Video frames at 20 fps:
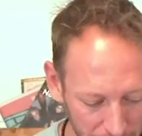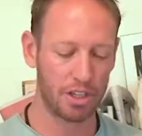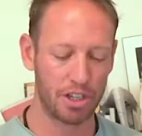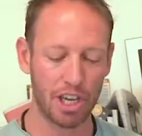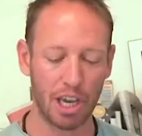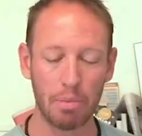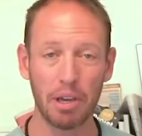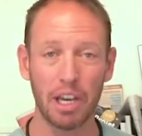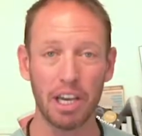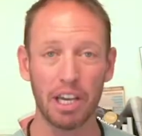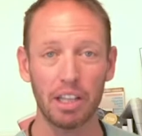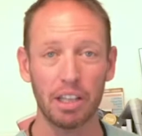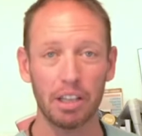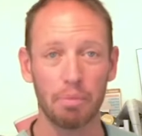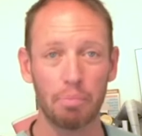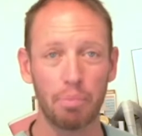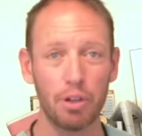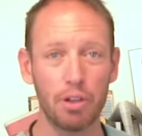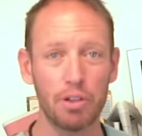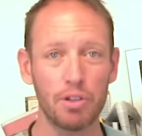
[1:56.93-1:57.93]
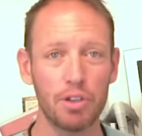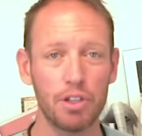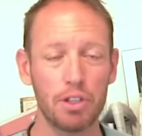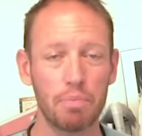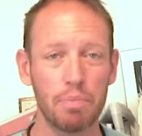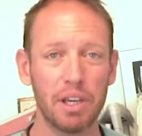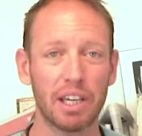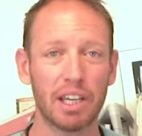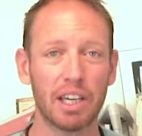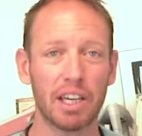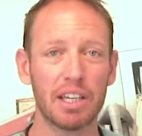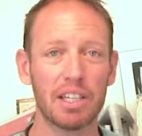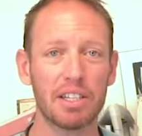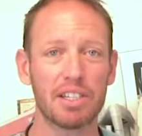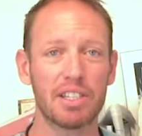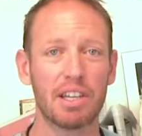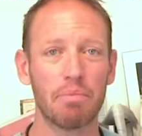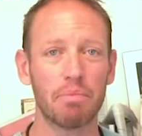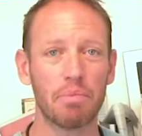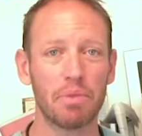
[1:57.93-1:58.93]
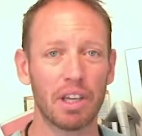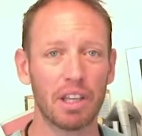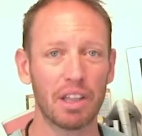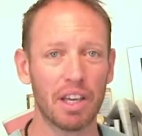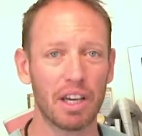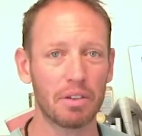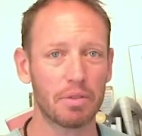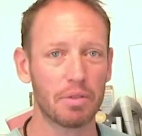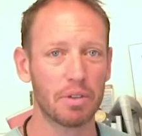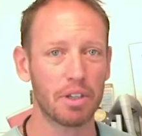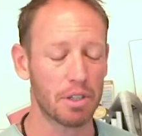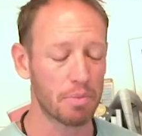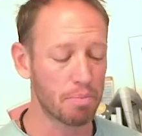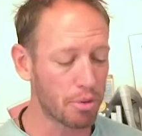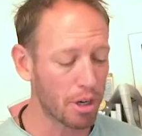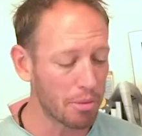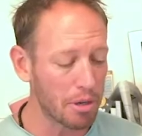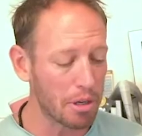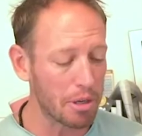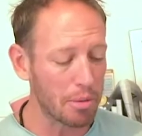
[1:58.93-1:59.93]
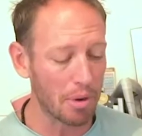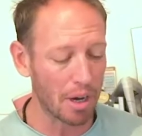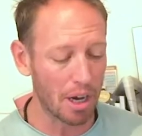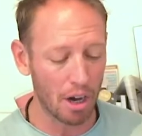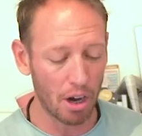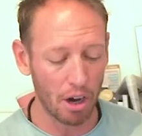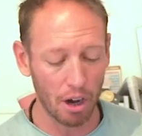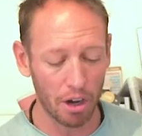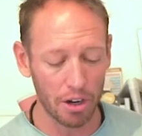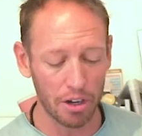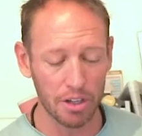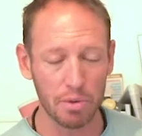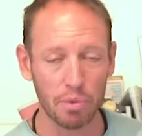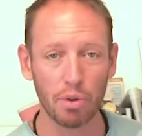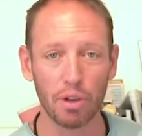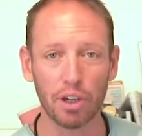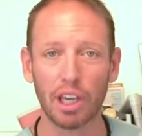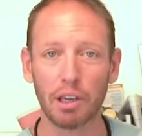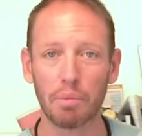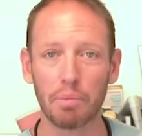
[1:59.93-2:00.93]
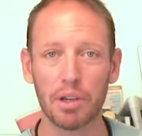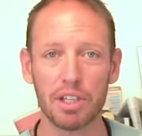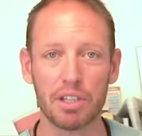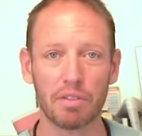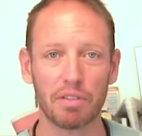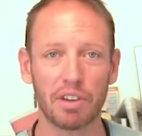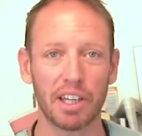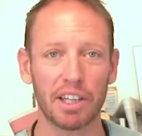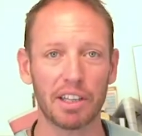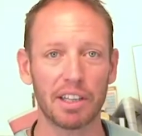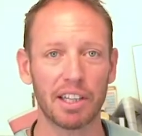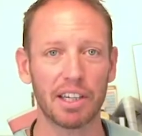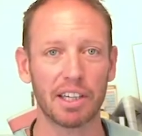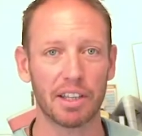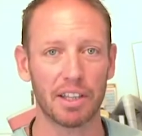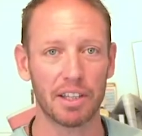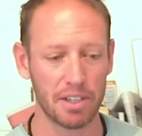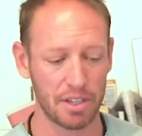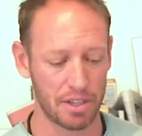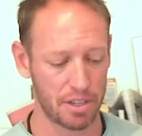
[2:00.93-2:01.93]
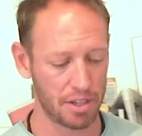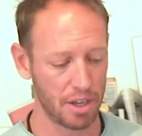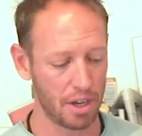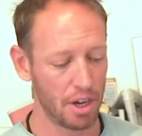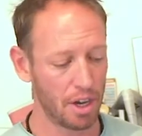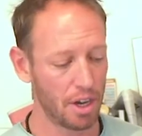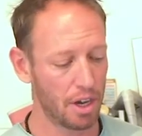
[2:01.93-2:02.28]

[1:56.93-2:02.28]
JBL Bluetooth speaker is something that is probably my hardest working piece of kit. Like this